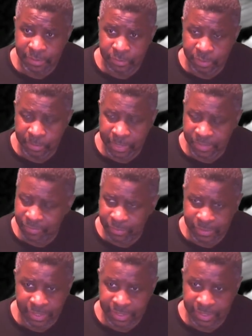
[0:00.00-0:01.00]
My throat
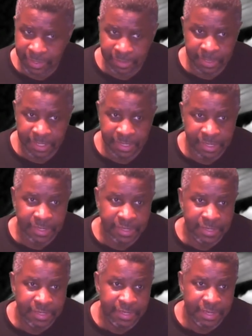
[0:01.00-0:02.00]
started killing me,
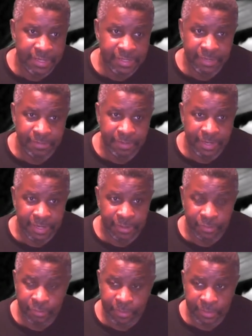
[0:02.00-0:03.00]
and then when I got
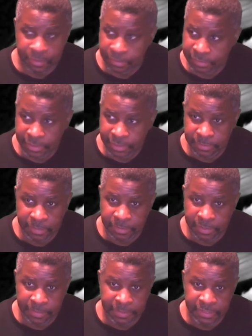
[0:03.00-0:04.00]
home, took some tea with
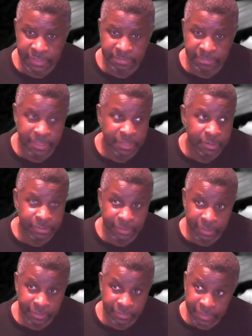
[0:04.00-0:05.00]
lemon and stuff, and my nose
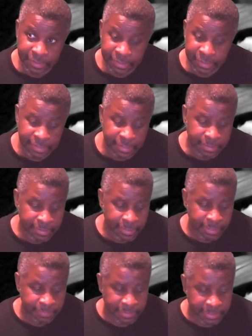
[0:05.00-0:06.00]
started running.
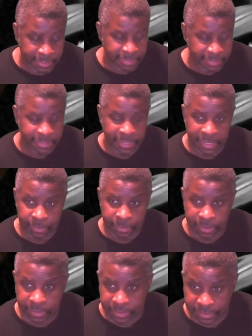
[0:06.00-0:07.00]
Thankfully, I had the
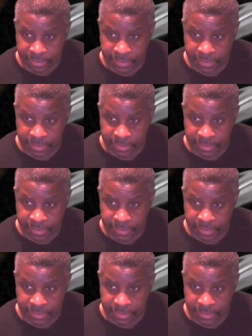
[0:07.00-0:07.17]
Dayquil.